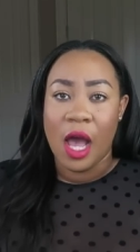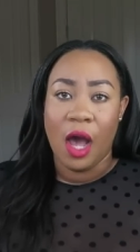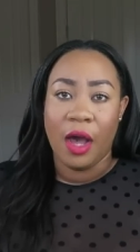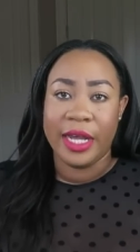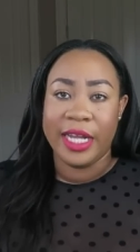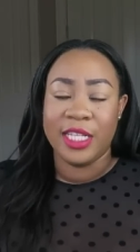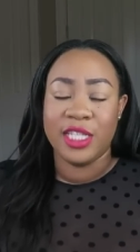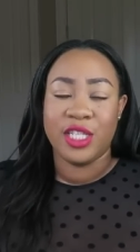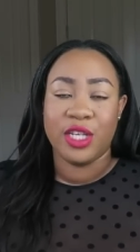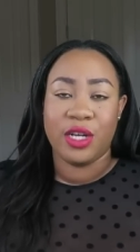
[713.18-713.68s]

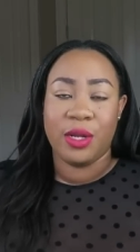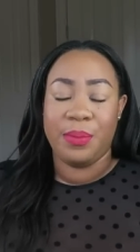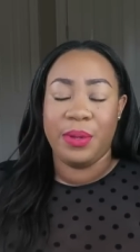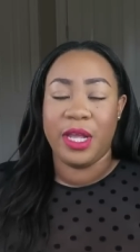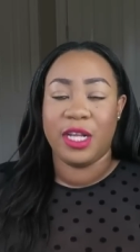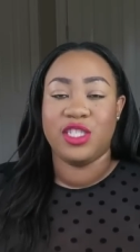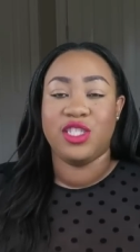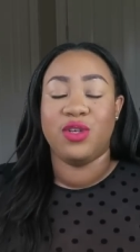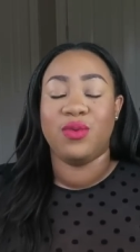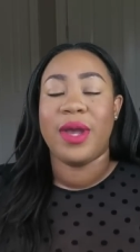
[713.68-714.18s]
I'll insert a
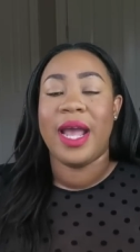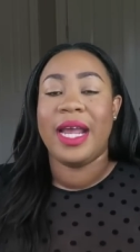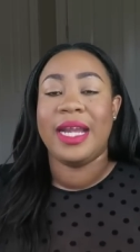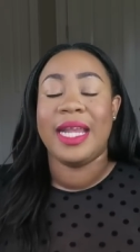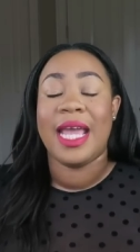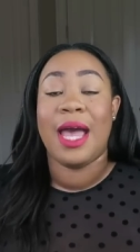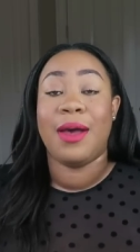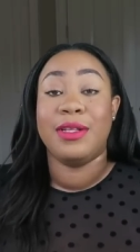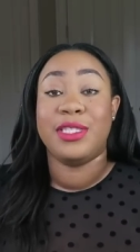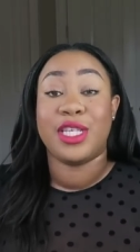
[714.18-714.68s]
picture right
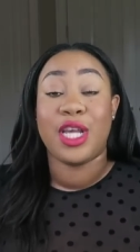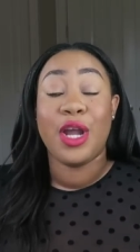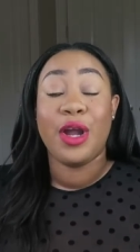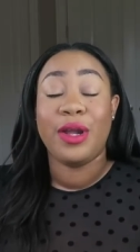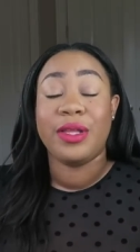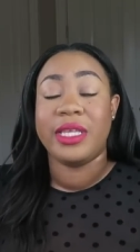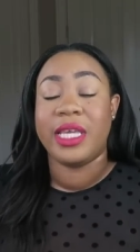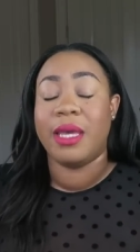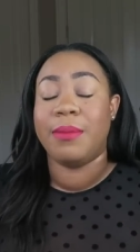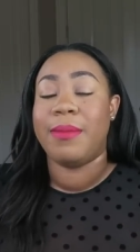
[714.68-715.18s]
now. It's
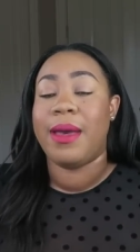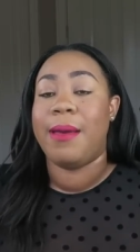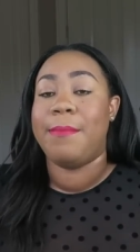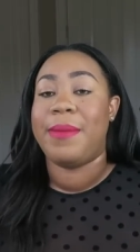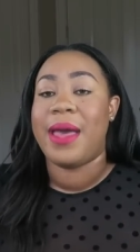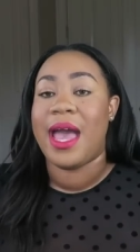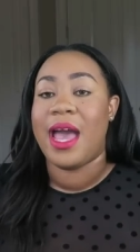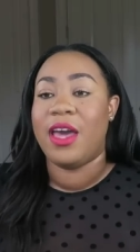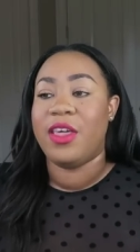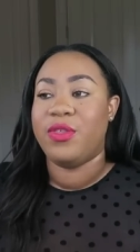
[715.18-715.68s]
currently in my
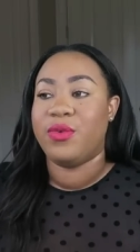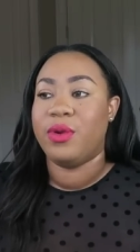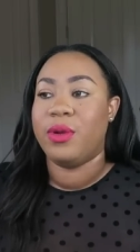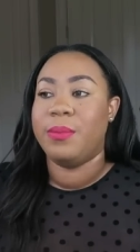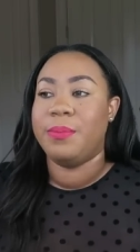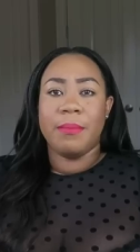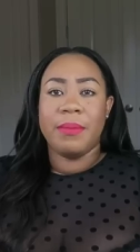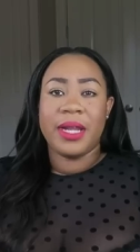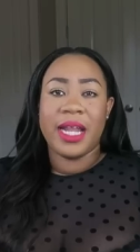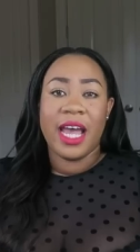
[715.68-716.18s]

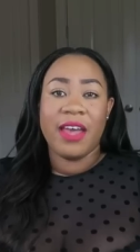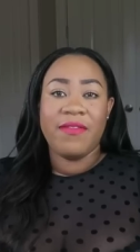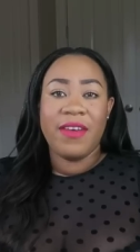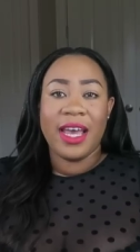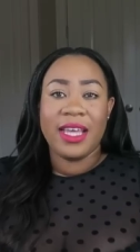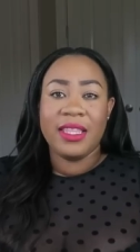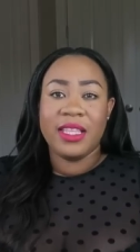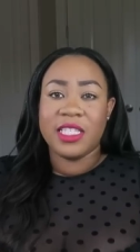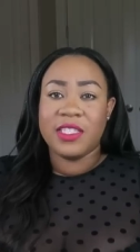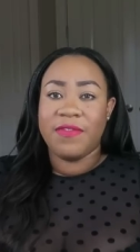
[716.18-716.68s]
bathroom, but I've
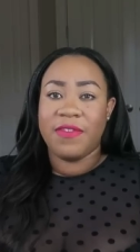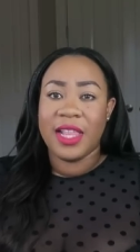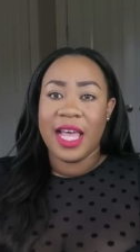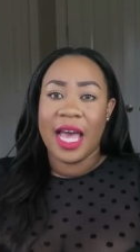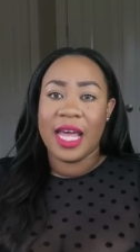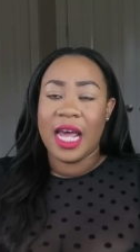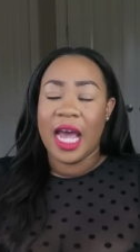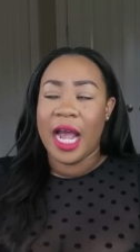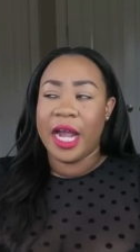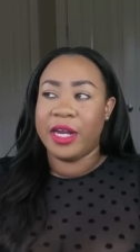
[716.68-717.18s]
had this
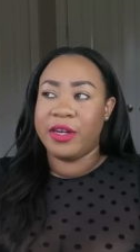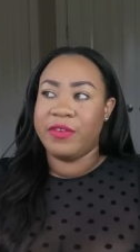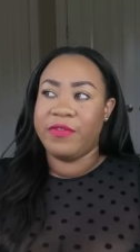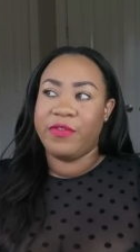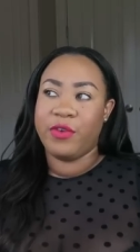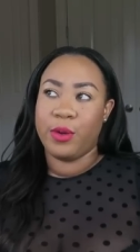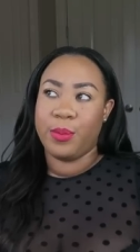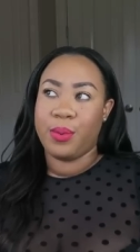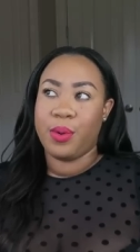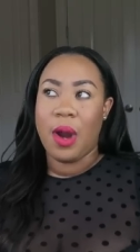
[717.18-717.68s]
flat iron
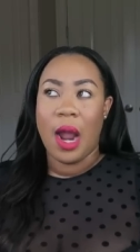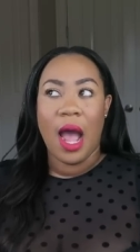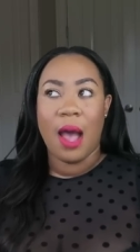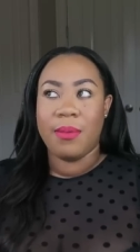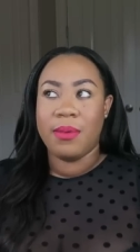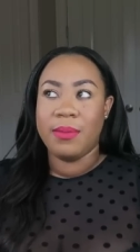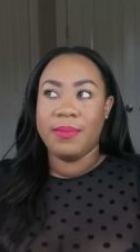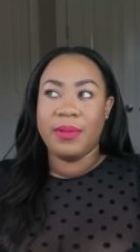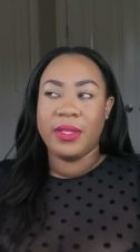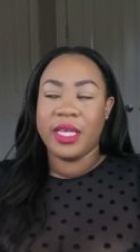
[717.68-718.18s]
for
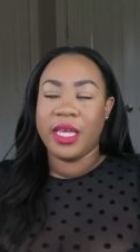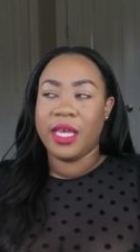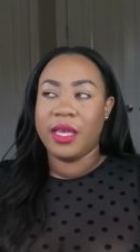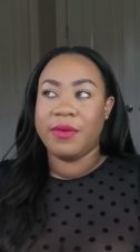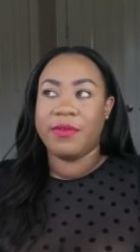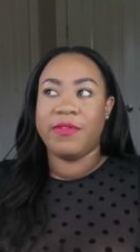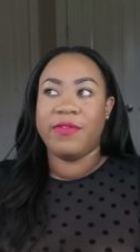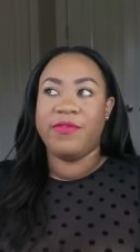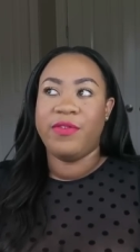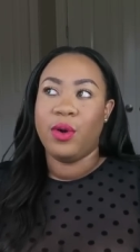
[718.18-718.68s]
probably
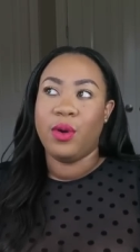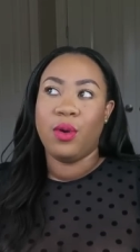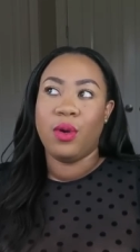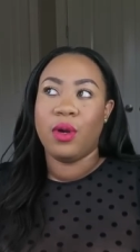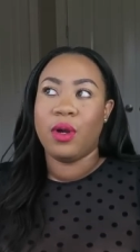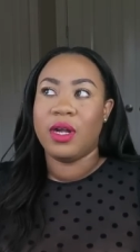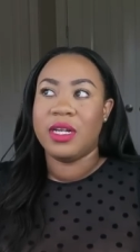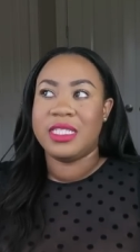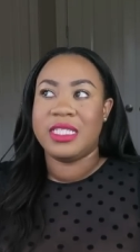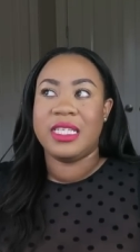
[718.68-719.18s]

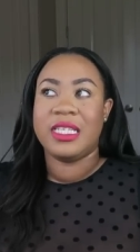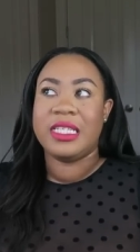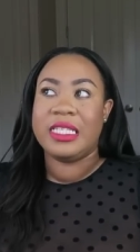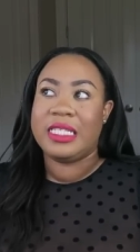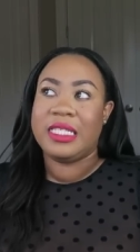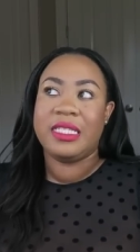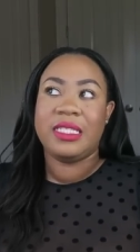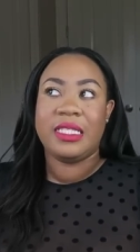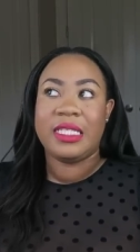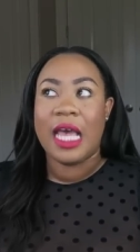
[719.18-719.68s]
4 to
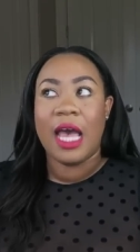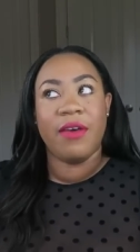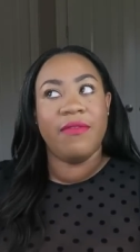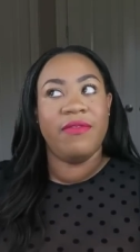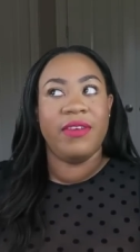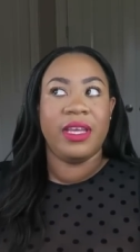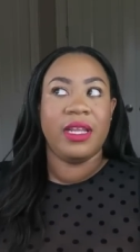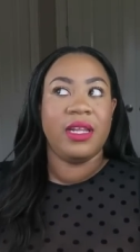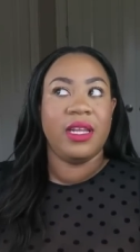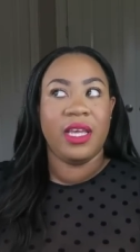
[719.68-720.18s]

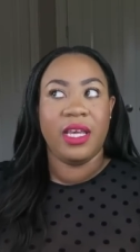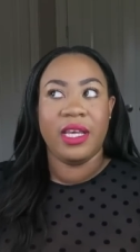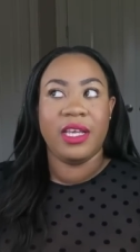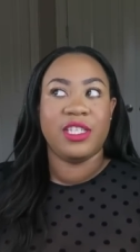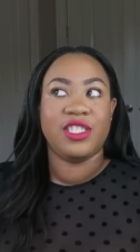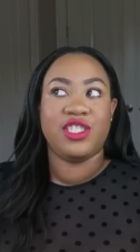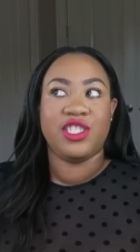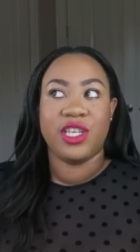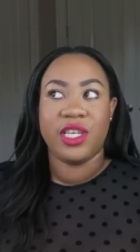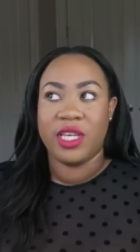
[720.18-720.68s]

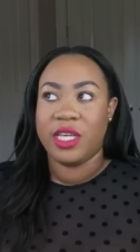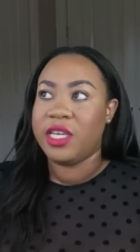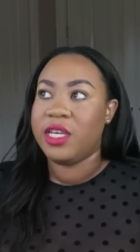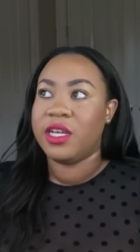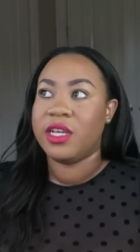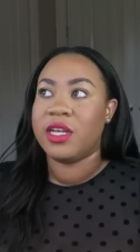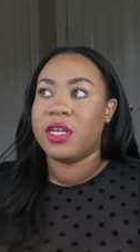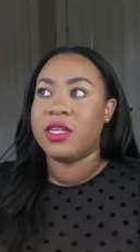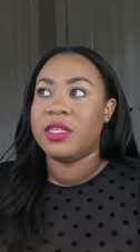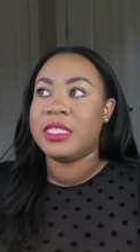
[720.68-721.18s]
7-ish
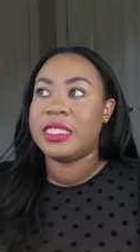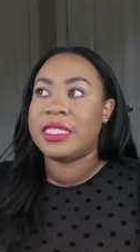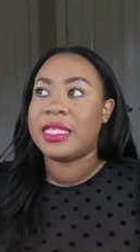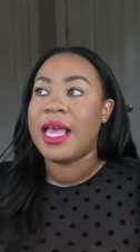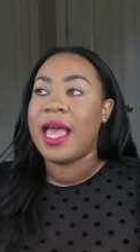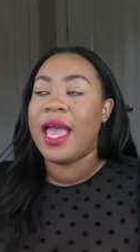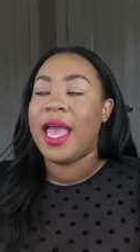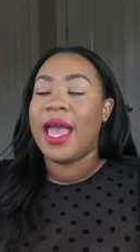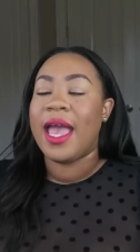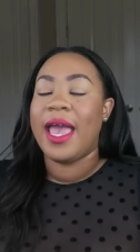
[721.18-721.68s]
years
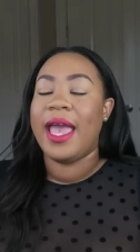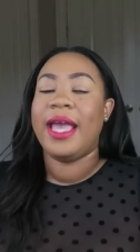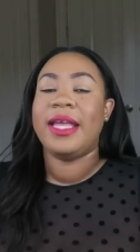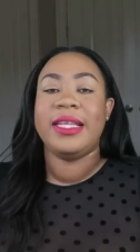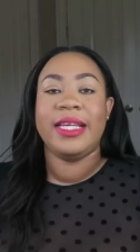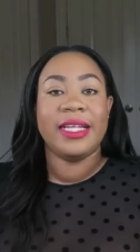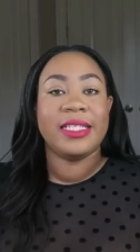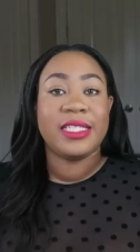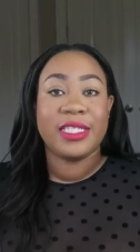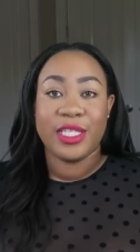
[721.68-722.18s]

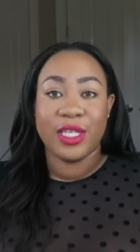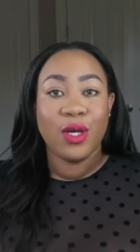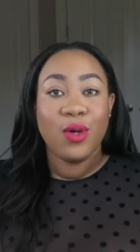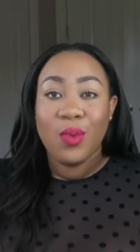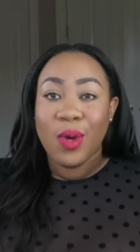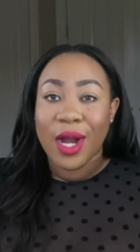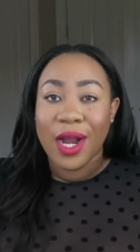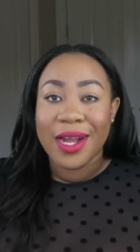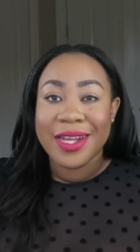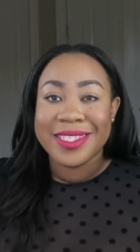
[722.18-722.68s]
and it
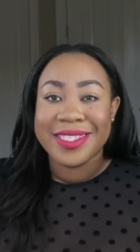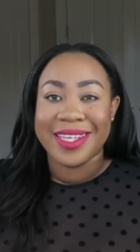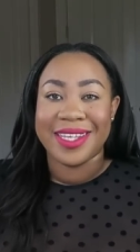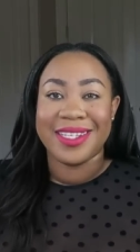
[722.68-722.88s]
still works.